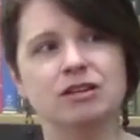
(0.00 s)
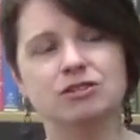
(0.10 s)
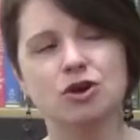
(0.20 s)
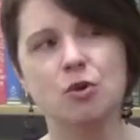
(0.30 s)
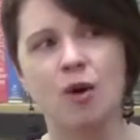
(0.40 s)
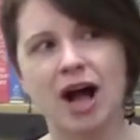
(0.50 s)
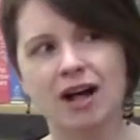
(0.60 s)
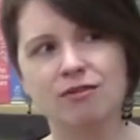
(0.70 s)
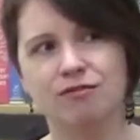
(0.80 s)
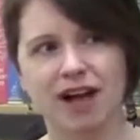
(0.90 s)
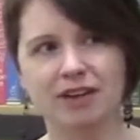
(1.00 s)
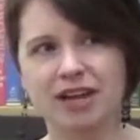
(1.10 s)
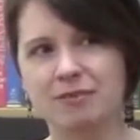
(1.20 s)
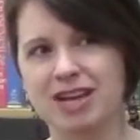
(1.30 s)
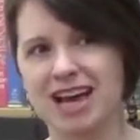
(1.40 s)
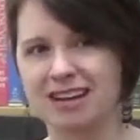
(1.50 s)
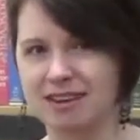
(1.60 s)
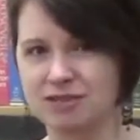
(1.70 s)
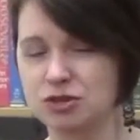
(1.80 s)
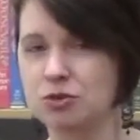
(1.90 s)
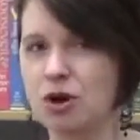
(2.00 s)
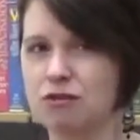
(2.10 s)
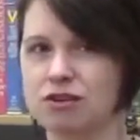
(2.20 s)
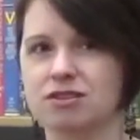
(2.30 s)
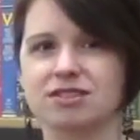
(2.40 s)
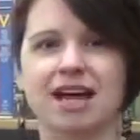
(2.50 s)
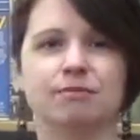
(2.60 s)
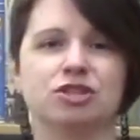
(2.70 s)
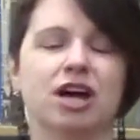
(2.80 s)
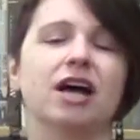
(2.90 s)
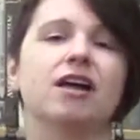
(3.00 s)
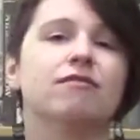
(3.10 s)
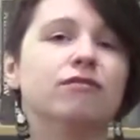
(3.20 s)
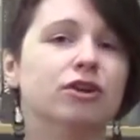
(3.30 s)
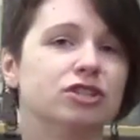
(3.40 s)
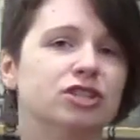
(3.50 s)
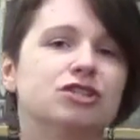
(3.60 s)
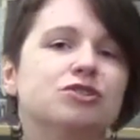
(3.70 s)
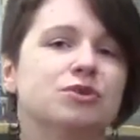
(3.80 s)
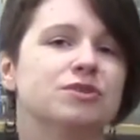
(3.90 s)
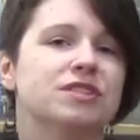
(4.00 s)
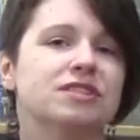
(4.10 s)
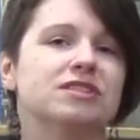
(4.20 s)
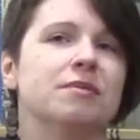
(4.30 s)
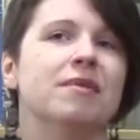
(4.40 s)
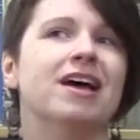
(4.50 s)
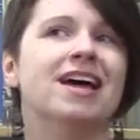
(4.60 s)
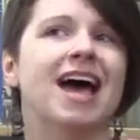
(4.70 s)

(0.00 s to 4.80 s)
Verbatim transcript: So while file naming kind of gives you an overall snapshot, a version control system